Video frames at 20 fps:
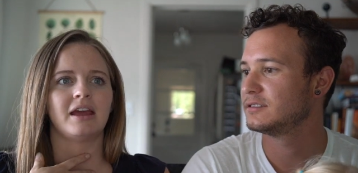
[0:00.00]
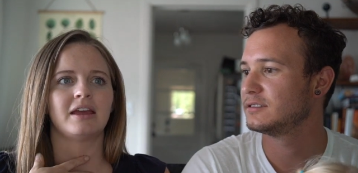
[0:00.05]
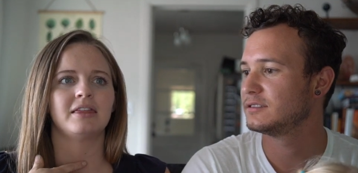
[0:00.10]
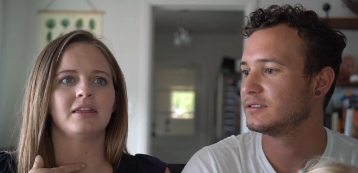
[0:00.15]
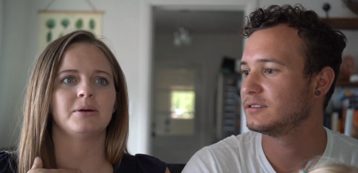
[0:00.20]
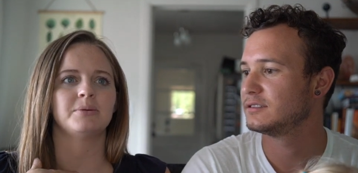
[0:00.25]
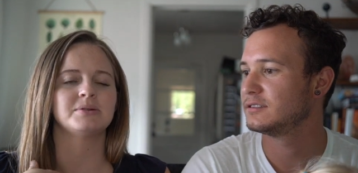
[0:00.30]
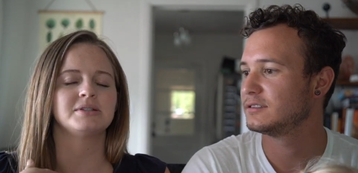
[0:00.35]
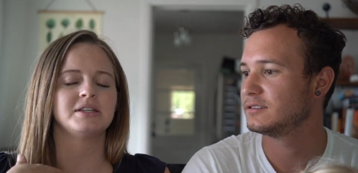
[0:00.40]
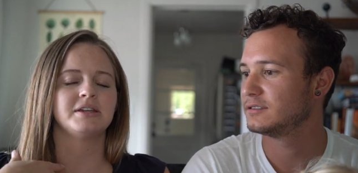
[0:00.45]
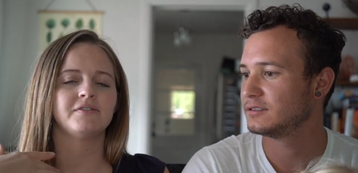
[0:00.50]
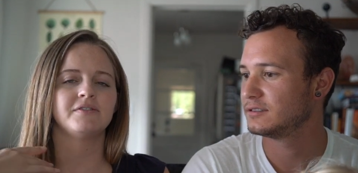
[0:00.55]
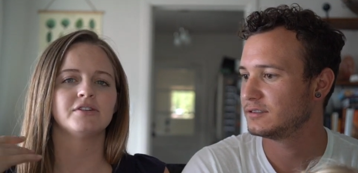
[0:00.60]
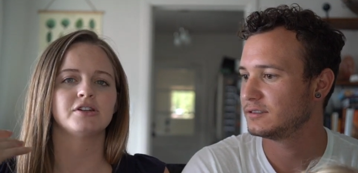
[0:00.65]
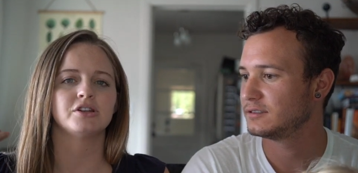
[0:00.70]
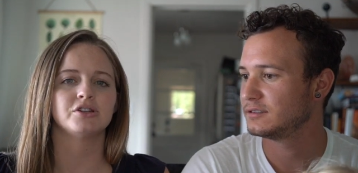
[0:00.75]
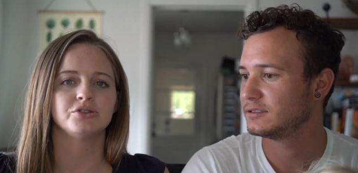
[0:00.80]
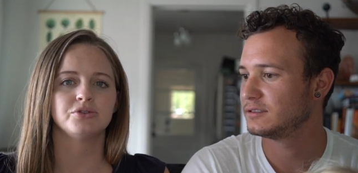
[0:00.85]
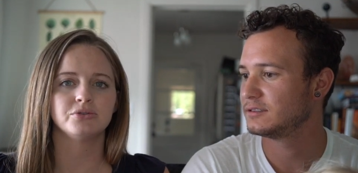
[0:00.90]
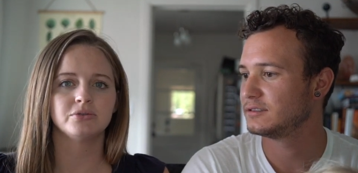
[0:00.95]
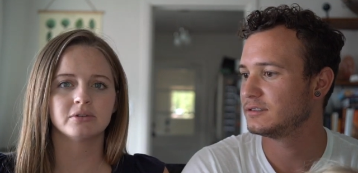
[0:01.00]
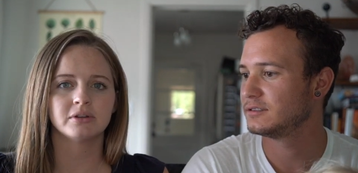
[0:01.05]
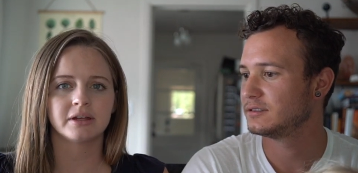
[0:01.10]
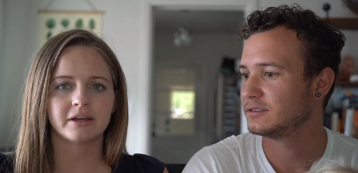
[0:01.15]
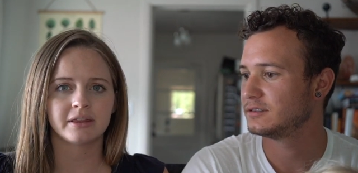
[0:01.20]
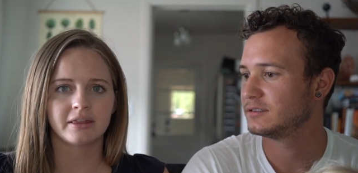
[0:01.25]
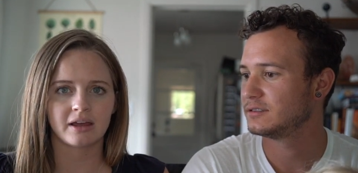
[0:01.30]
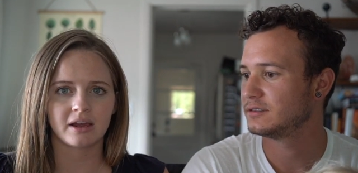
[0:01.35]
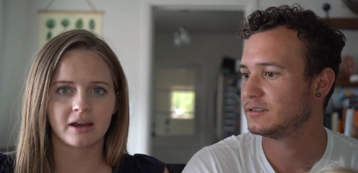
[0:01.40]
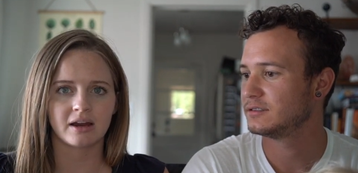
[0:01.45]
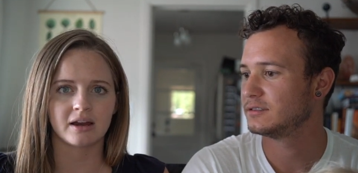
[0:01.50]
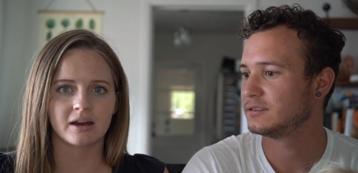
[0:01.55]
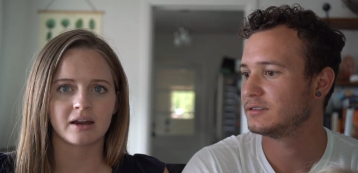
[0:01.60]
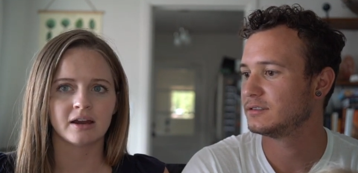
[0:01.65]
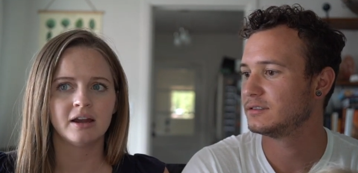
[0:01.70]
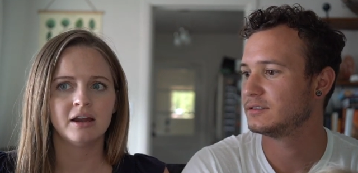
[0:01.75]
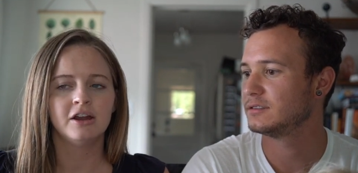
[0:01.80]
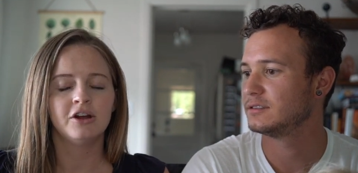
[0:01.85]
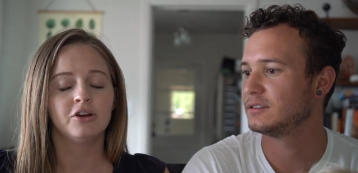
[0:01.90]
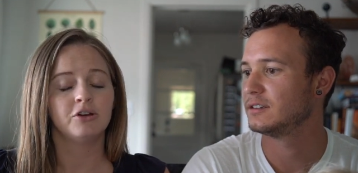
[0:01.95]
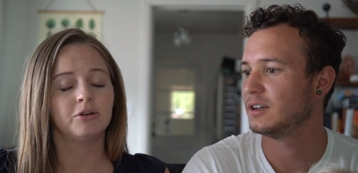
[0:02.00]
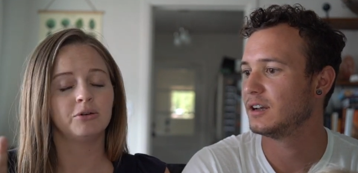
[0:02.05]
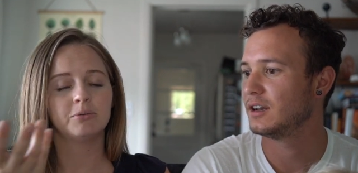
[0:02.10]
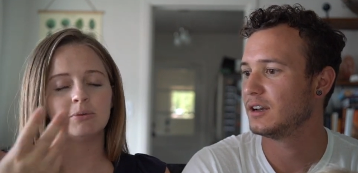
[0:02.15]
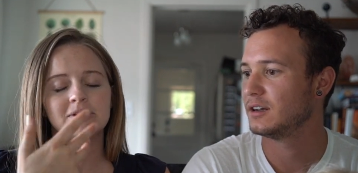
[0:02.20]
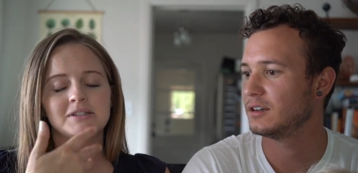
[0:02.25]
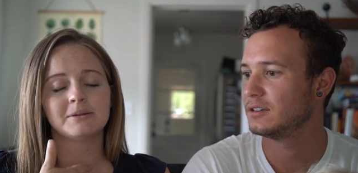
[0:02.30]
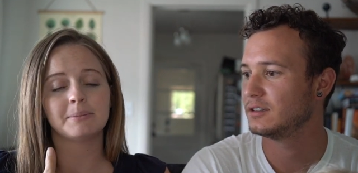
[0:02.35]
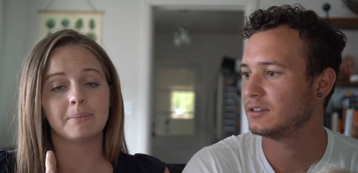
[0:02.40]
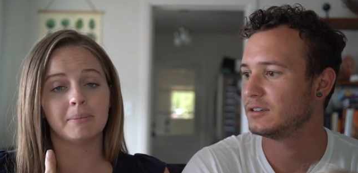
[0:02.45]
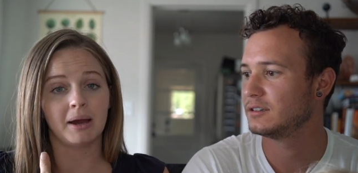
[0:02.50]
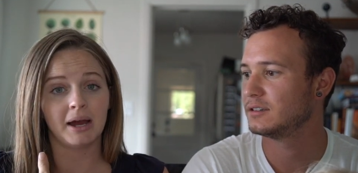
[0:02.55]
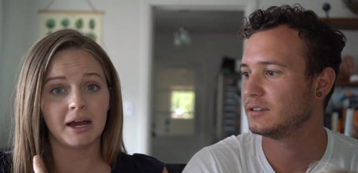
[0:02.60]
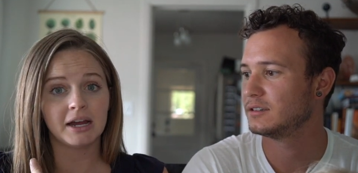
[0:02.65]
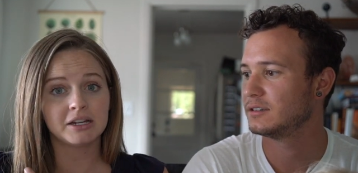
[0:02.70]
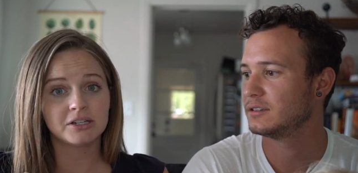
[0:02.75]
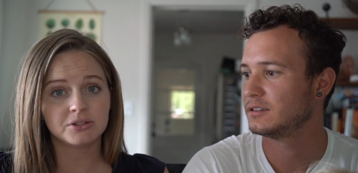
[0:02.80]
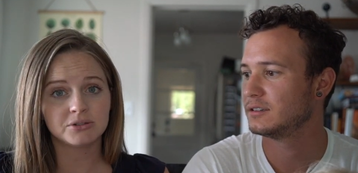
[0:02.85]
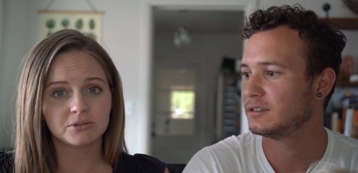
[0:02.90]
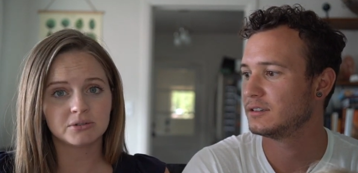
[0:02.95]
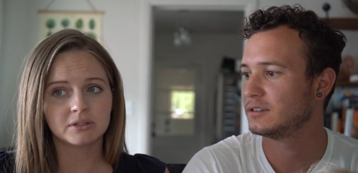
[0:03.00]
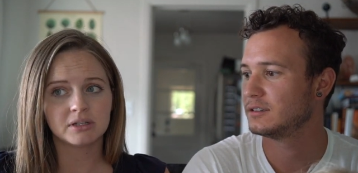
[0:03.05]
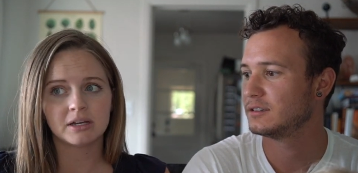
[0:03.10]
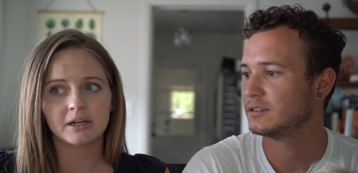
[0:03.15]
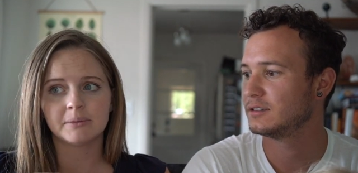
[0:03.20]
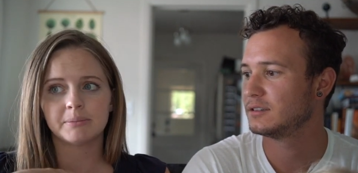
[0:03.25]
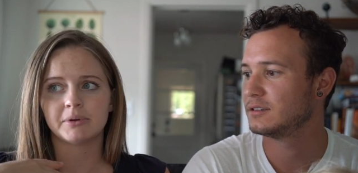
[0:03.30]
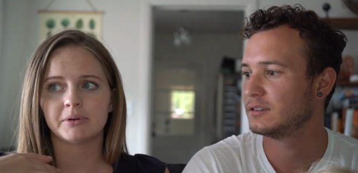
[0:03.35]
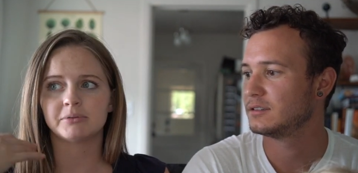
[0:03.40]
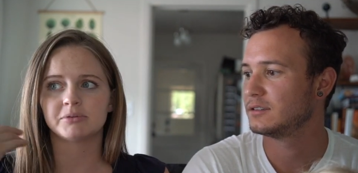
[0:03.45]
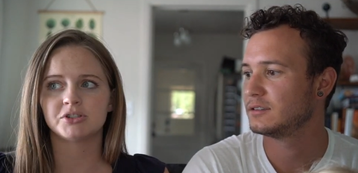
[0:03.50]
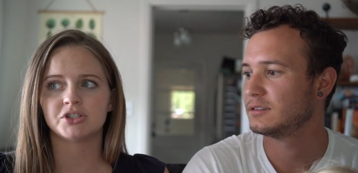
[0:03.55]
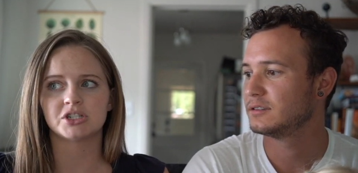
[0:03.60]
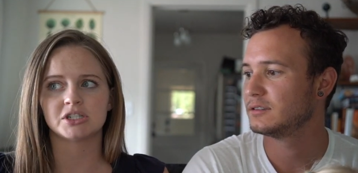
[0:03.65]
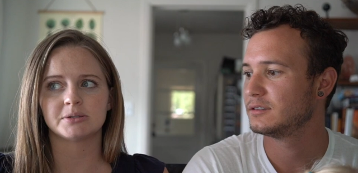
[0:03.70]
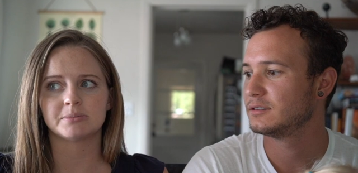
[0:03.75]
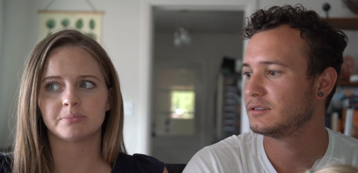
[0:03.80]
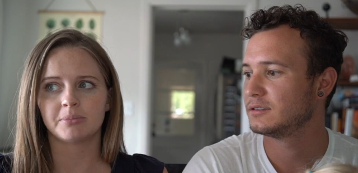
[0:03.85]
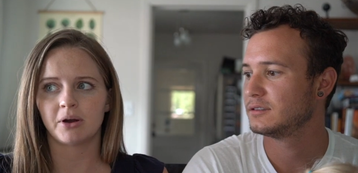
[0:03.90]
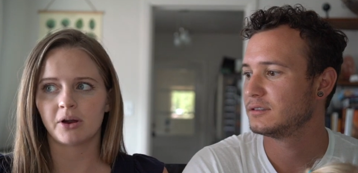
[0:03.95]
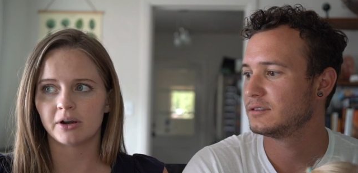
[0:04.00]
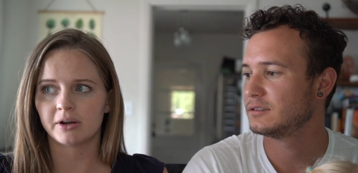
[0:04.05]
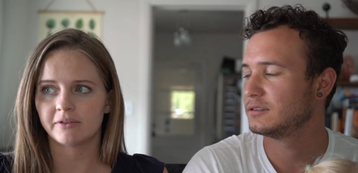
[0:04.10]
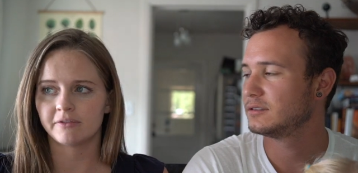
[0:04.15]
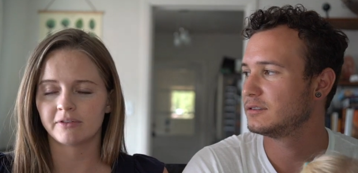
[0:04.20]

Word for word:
Speaker 1: and there was even a doula there who wasn't my doula, but was just part